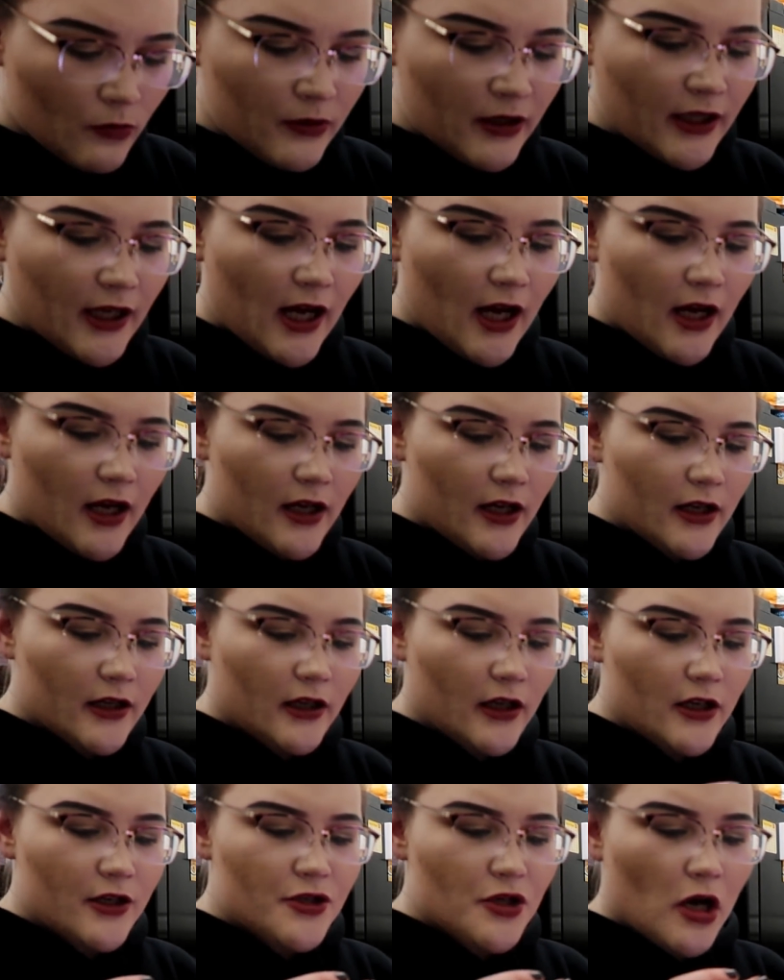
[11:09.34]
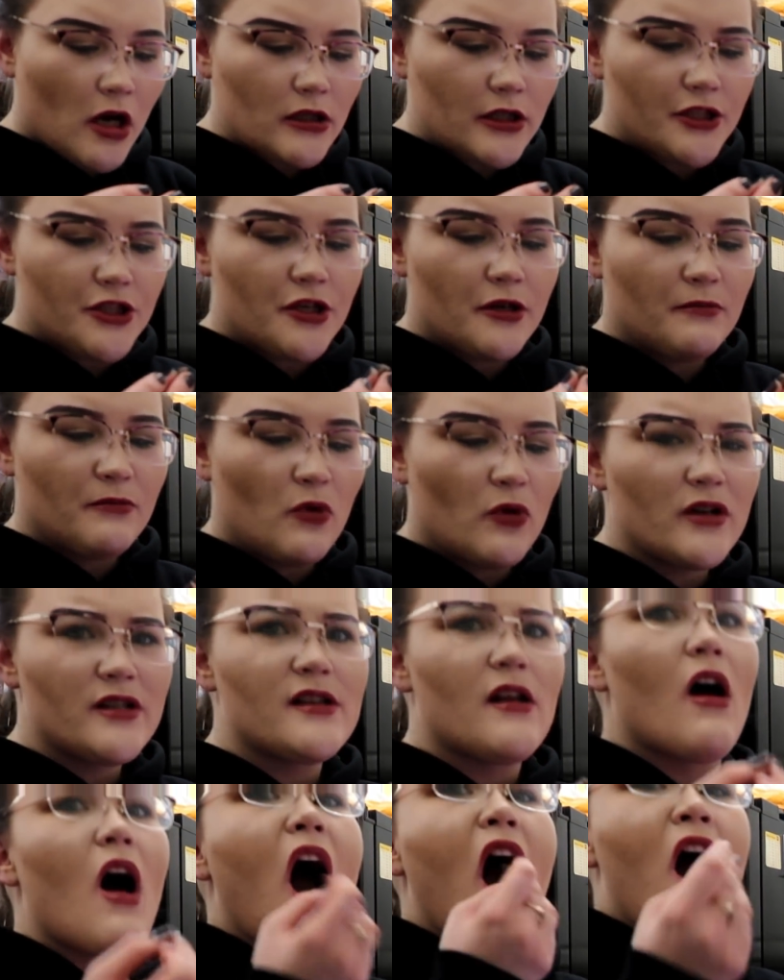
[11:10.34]
Oh my God, a chocolate chip
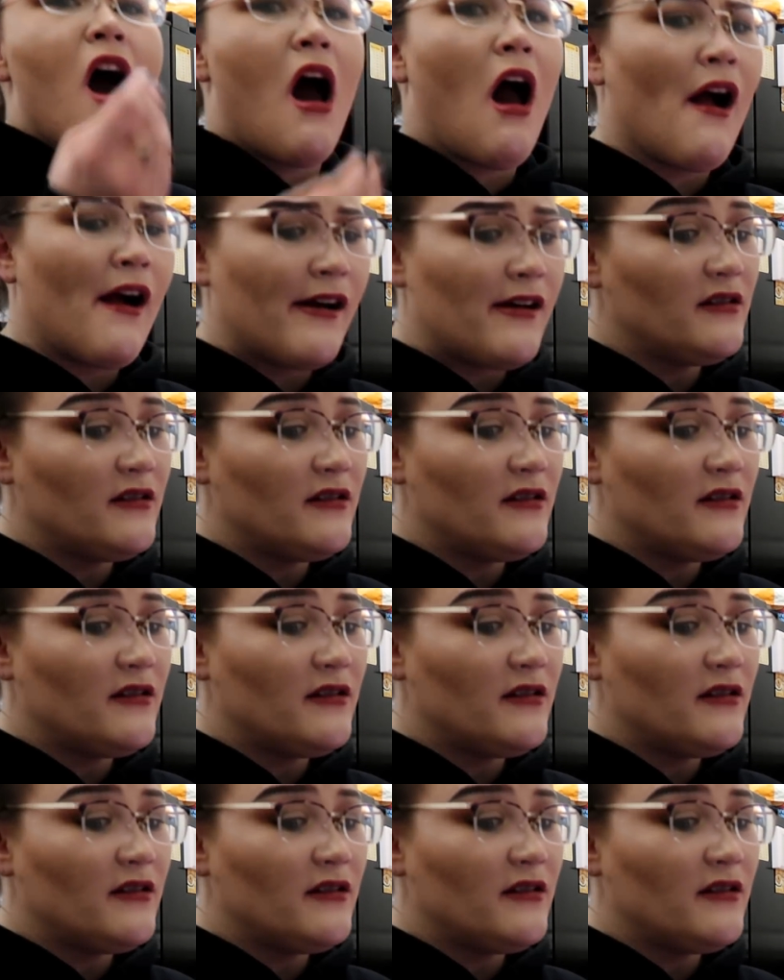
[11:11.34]
morsel. Huh,